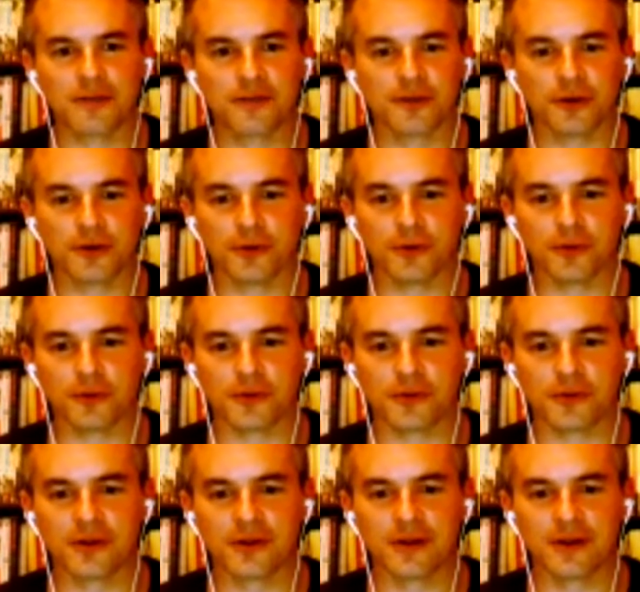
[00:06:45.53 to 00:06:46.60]

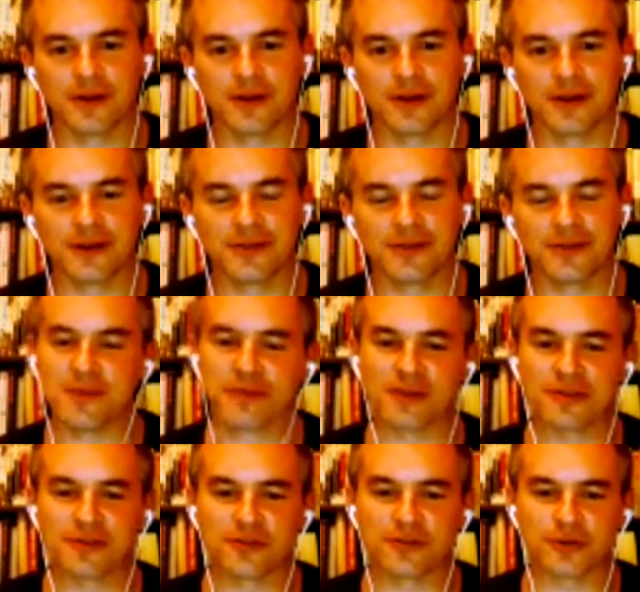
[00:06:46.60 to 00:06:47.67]
So maybe
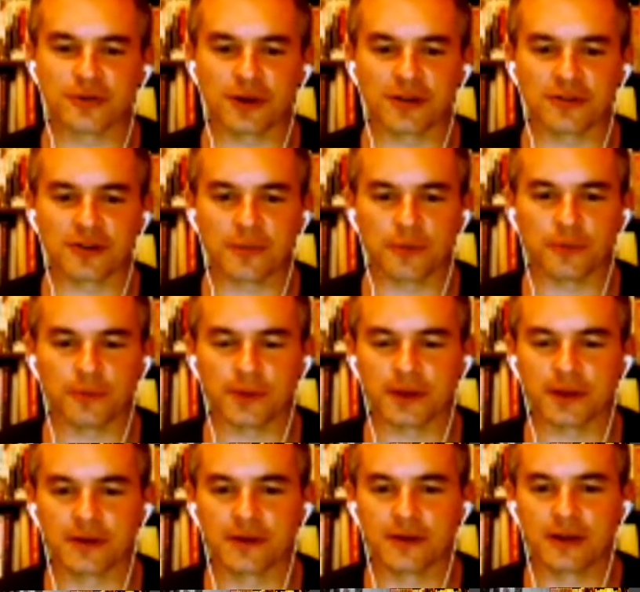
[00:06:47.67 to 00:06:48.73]
it's not such a great example,
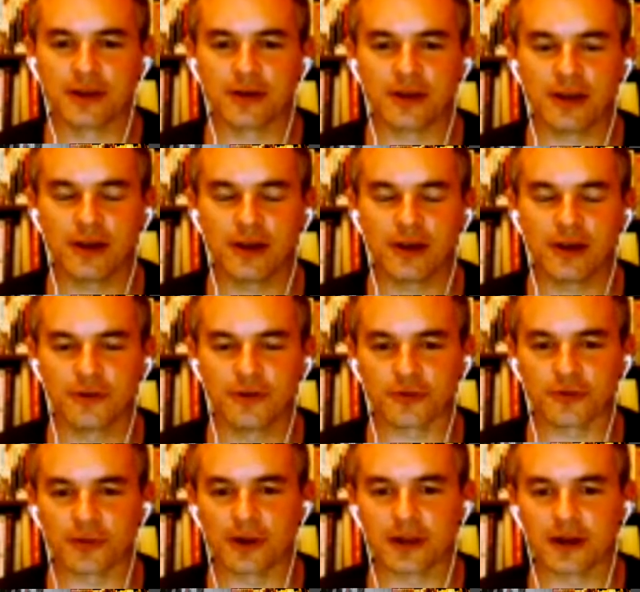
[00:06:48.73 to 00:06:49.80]
but here's
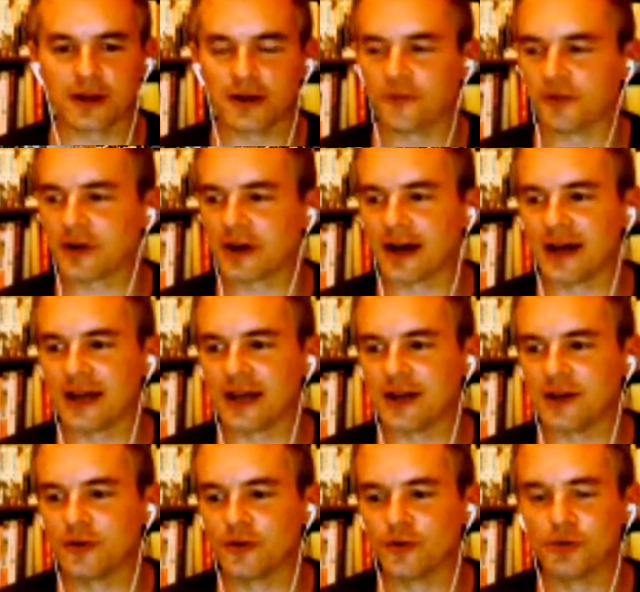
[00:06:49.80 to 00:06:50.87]
a story of a
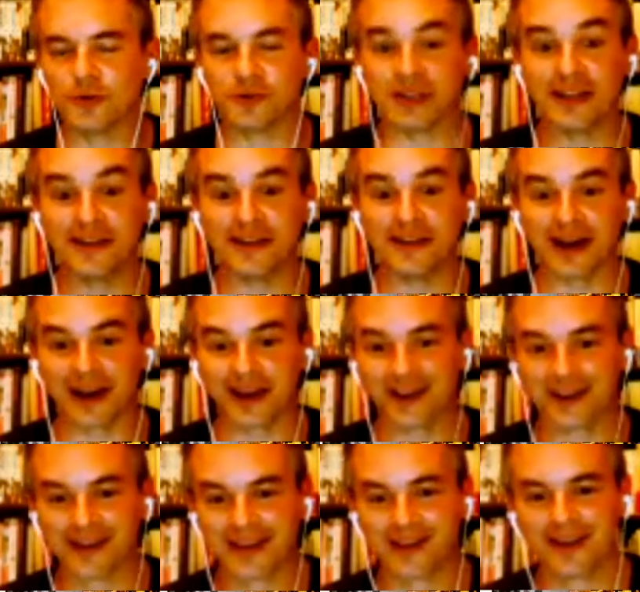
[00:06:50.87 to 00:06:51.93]
guy who did
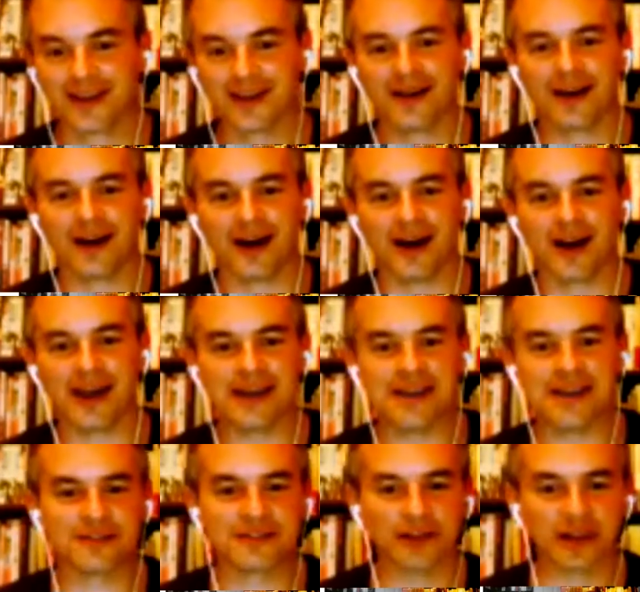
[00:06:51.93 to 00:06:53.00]
die.
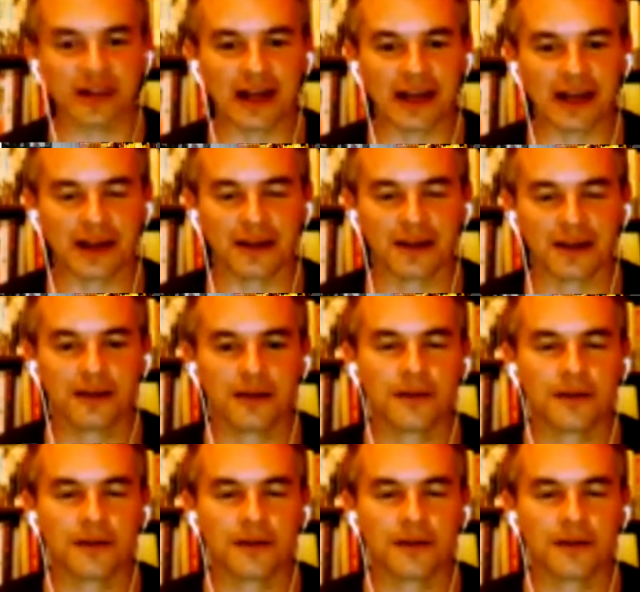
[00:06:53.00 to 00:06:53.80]
And he's still lying.